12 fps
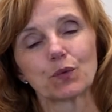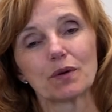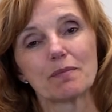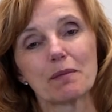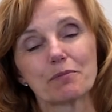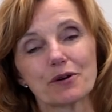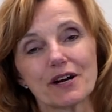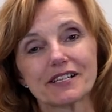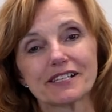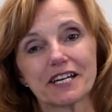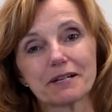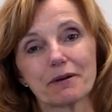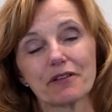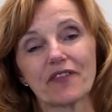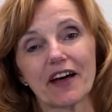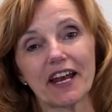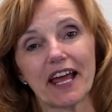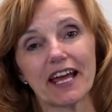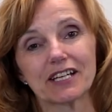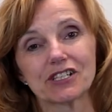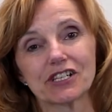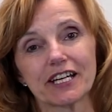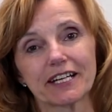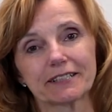Remember I said about that
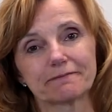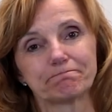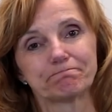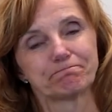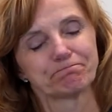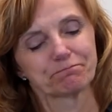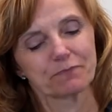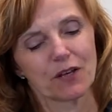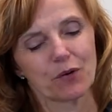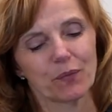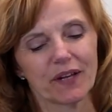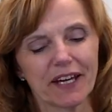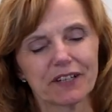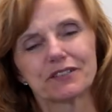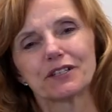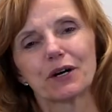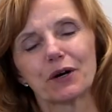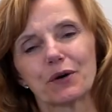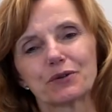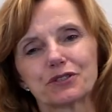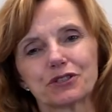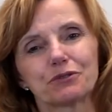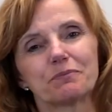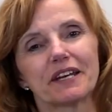handshake? Well, I don't know
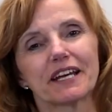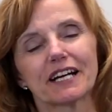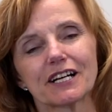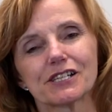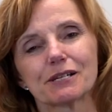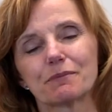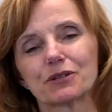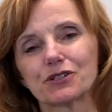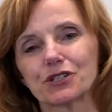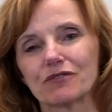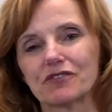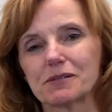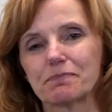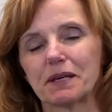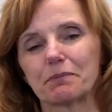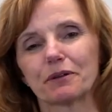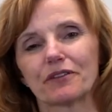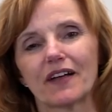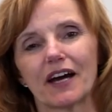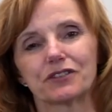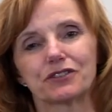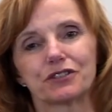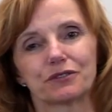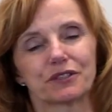too many customer service people
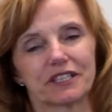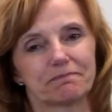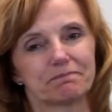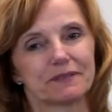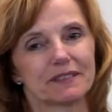that do it.